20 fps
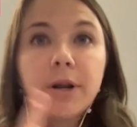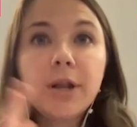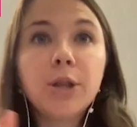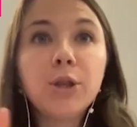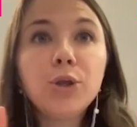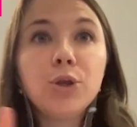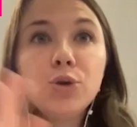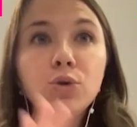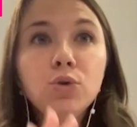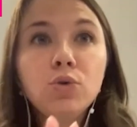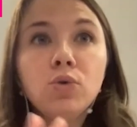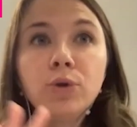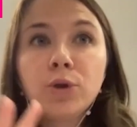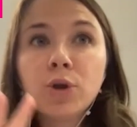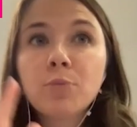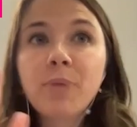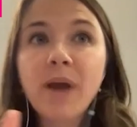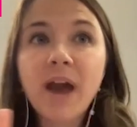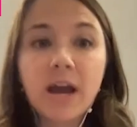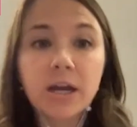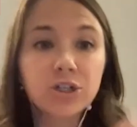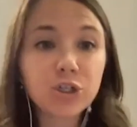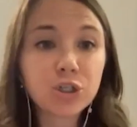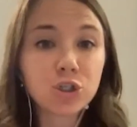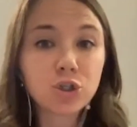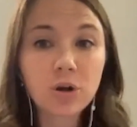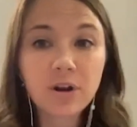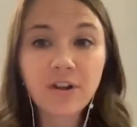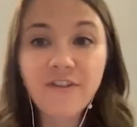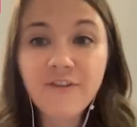and your packages
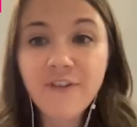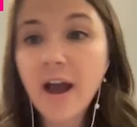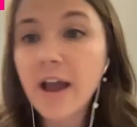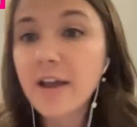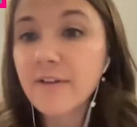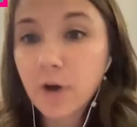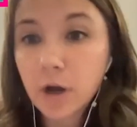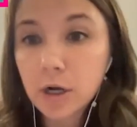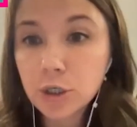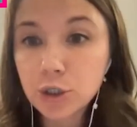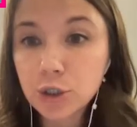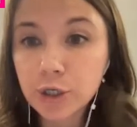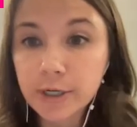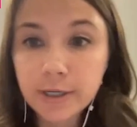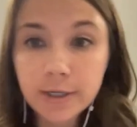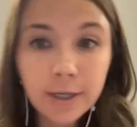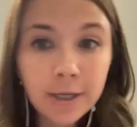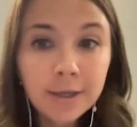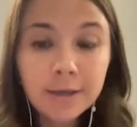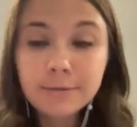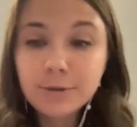start at $500